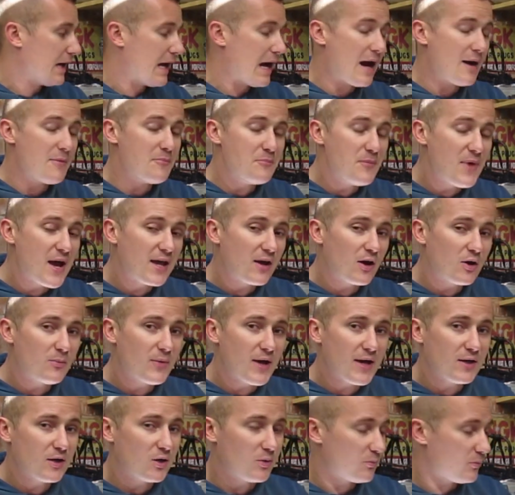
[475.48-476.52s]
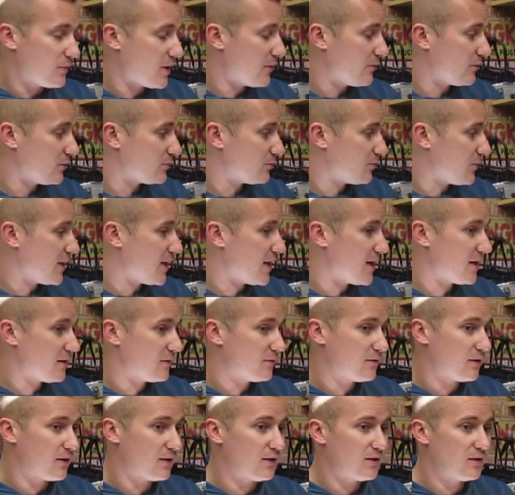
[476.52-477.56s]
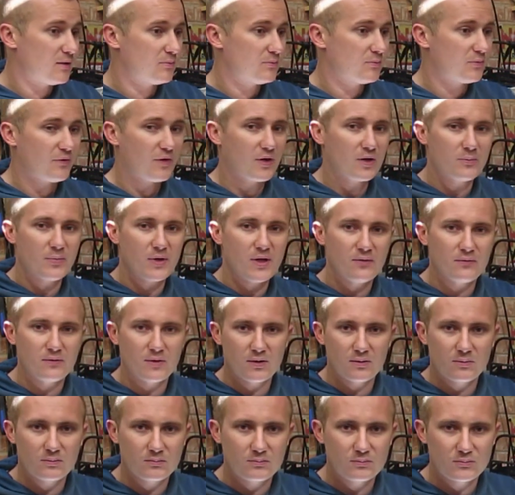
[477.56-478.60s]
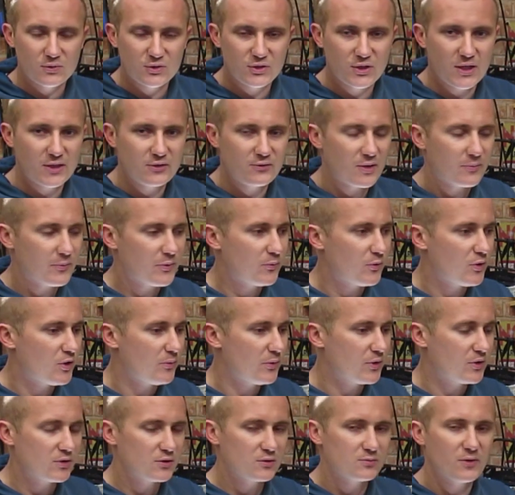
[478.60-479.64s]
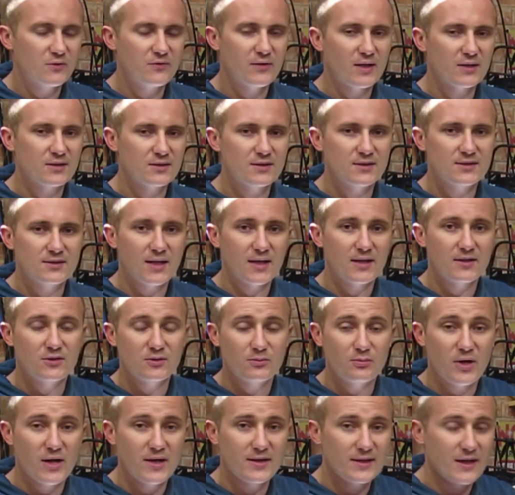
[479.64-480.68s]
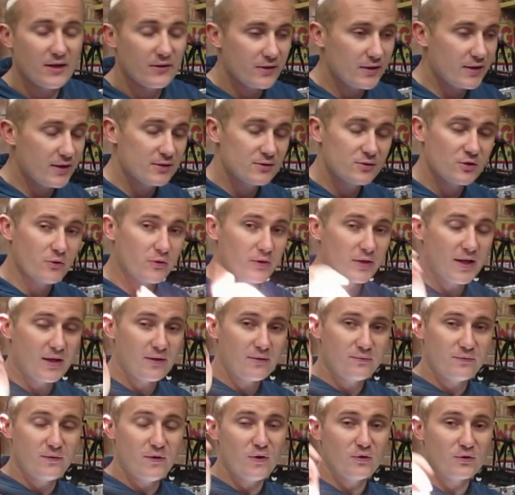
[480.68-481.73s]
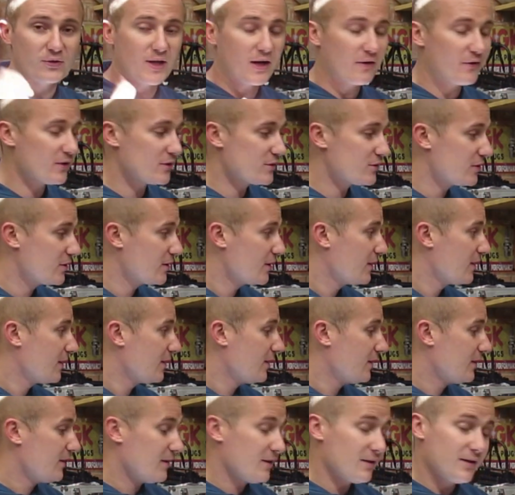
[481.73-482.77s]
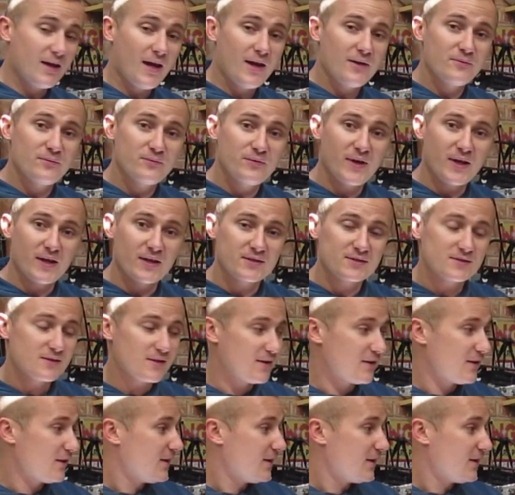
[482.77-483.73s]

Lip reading: I may or may not be able to be here. I've had a bit of a change around my work because my van's decided to break down and it's currently at the Ford garage getting fixed.